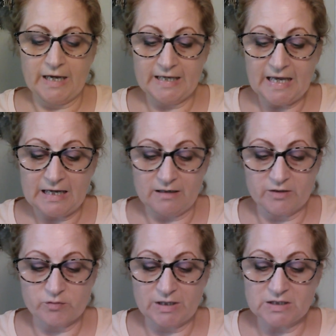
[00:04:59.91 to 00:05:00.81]
again,
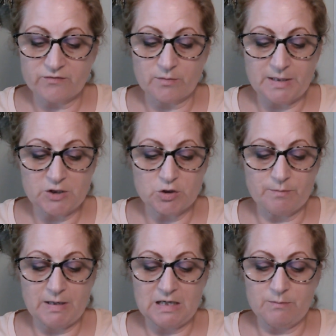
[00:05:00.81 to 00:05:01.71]
the
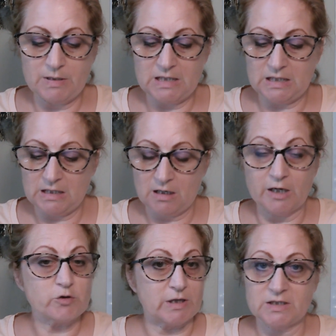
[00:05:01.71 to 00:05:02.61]
transformation may be
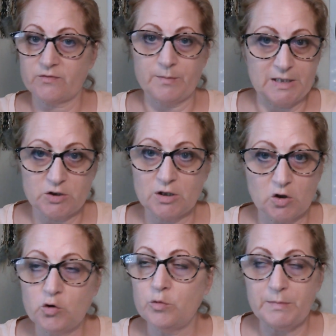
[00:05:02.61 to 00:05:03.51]
a transformation, the
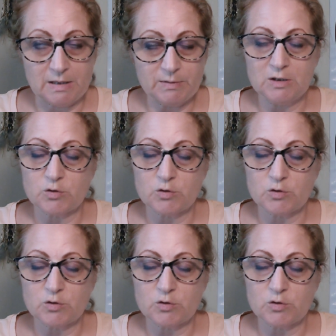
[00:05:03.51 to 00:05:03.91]
cocoon may be a